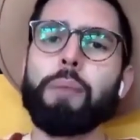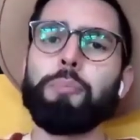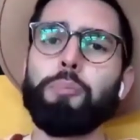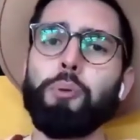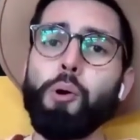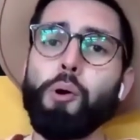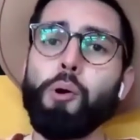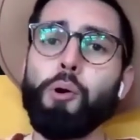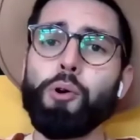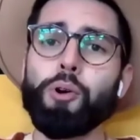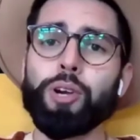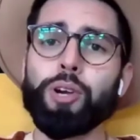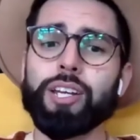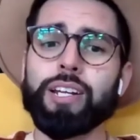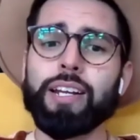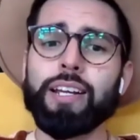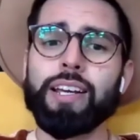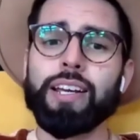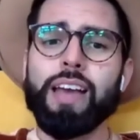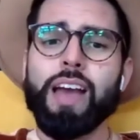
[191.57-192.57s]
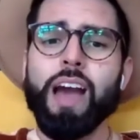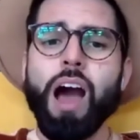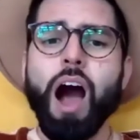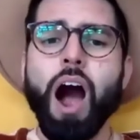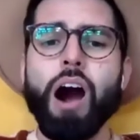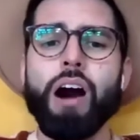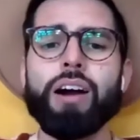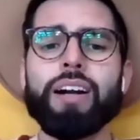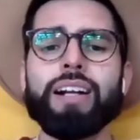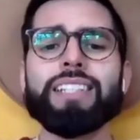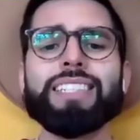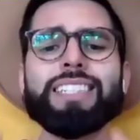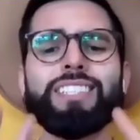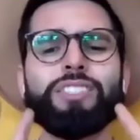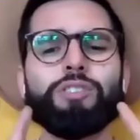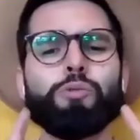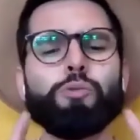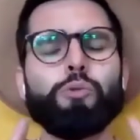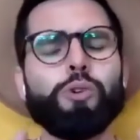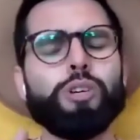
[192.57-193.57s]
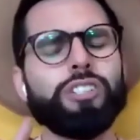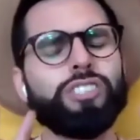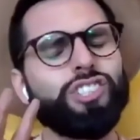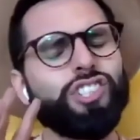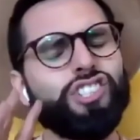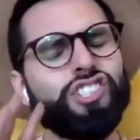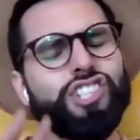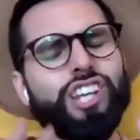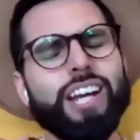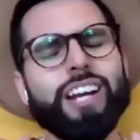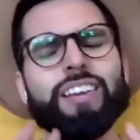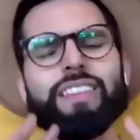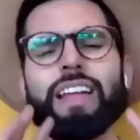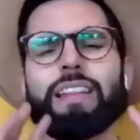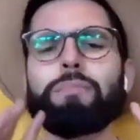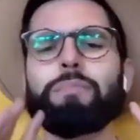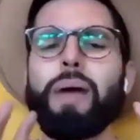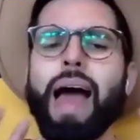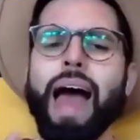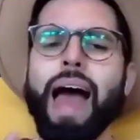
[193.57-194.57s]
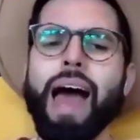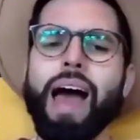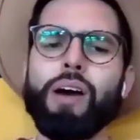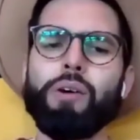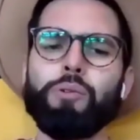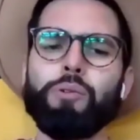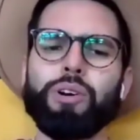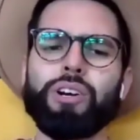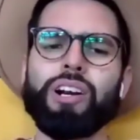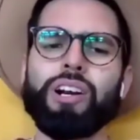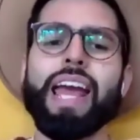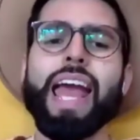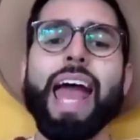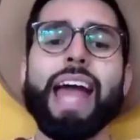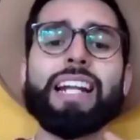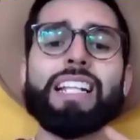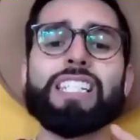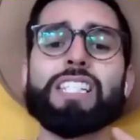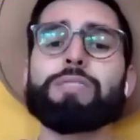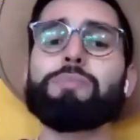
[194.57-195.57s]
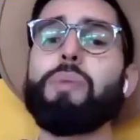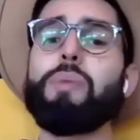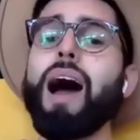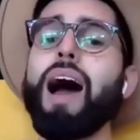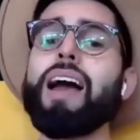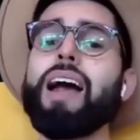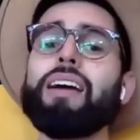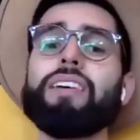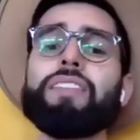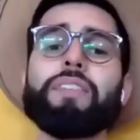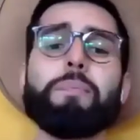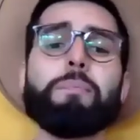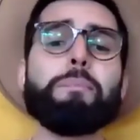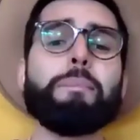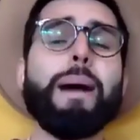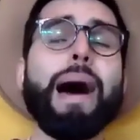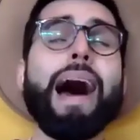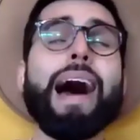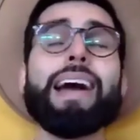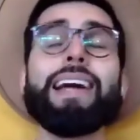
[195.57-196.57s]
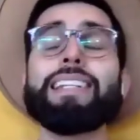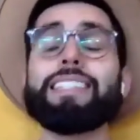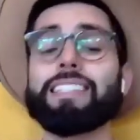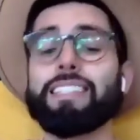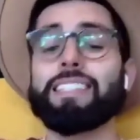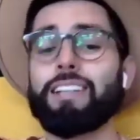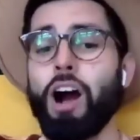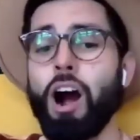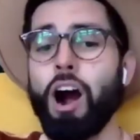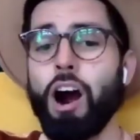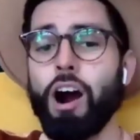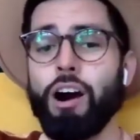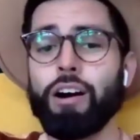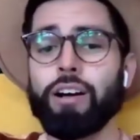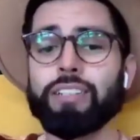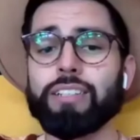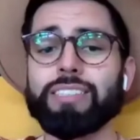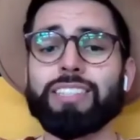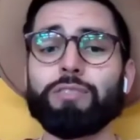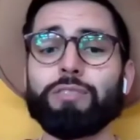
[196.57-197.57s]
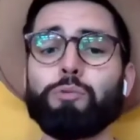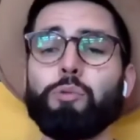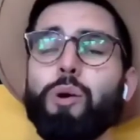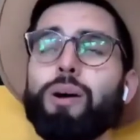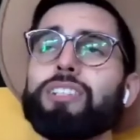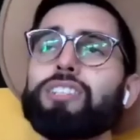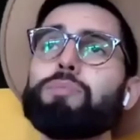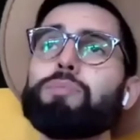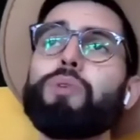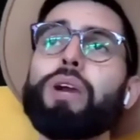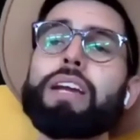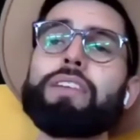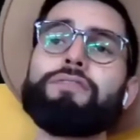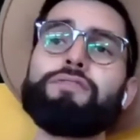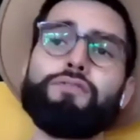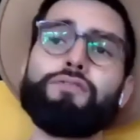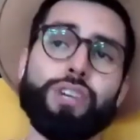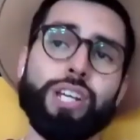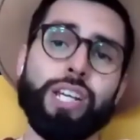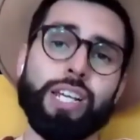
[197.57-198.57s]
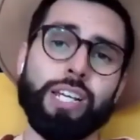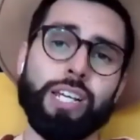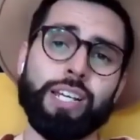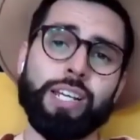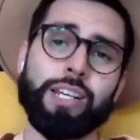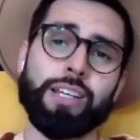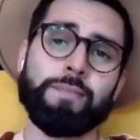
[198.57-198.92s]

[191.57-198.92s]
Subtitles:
A poet harnesses the words to share that power and inspire the minds and hearts that want to break free.